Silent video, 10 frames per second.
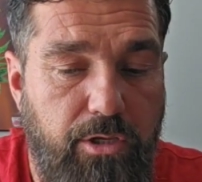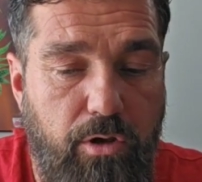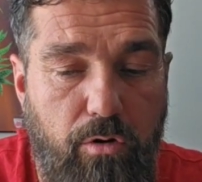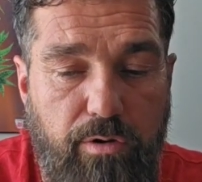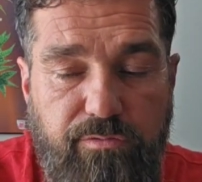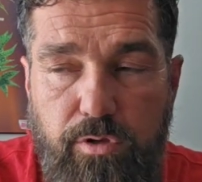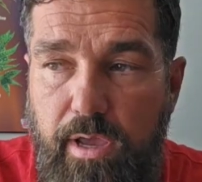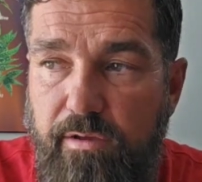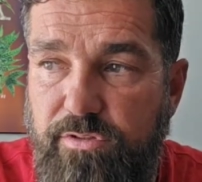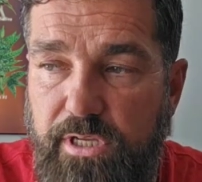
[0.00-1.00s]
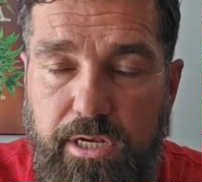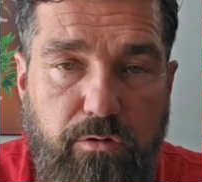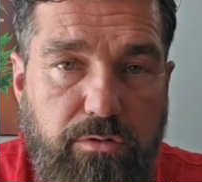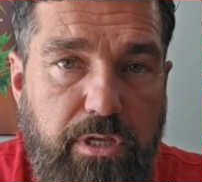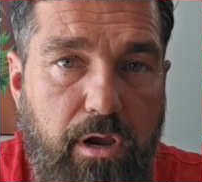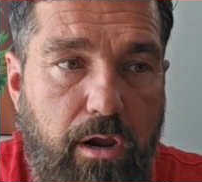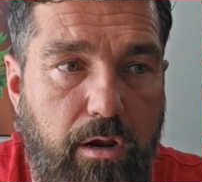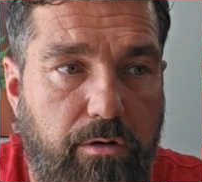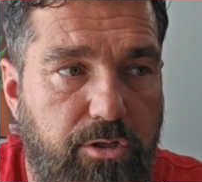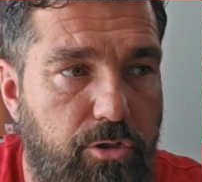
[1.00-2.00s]
If you have to get out in the
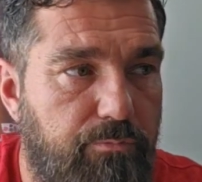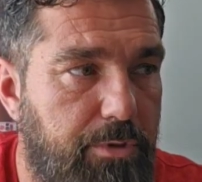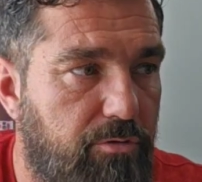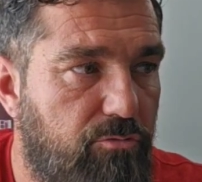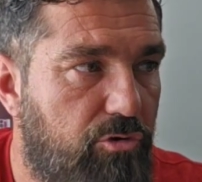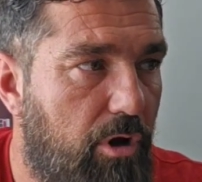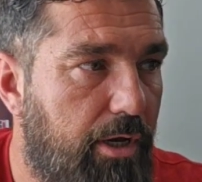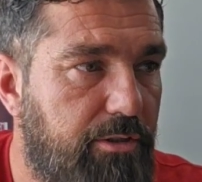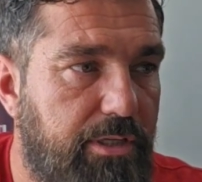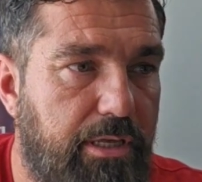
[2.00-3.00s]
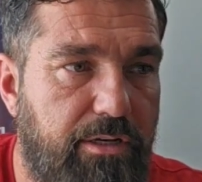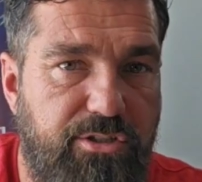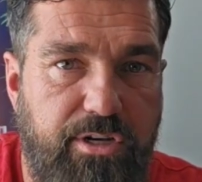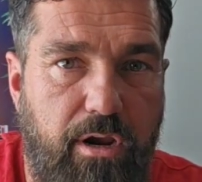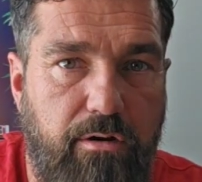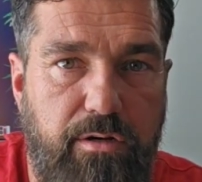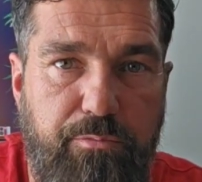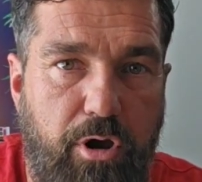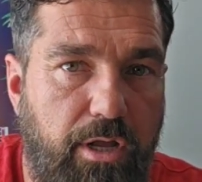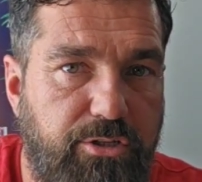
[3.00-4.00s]
yard, you've been trying to get a start
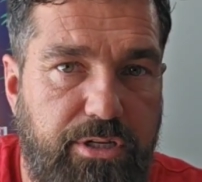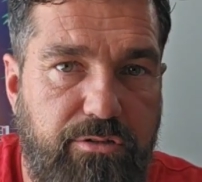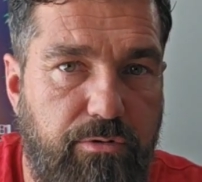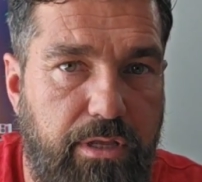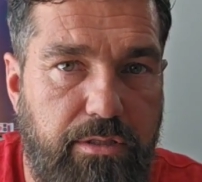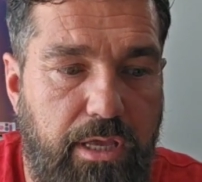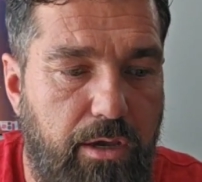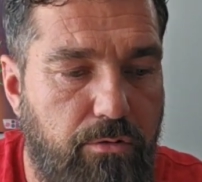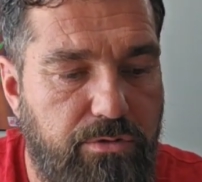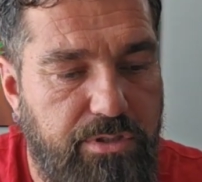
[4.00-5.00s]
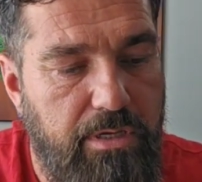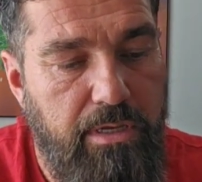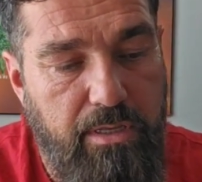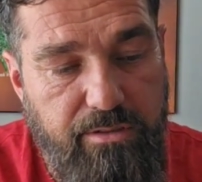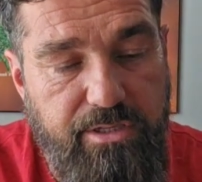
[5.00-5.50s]
on a project around the house,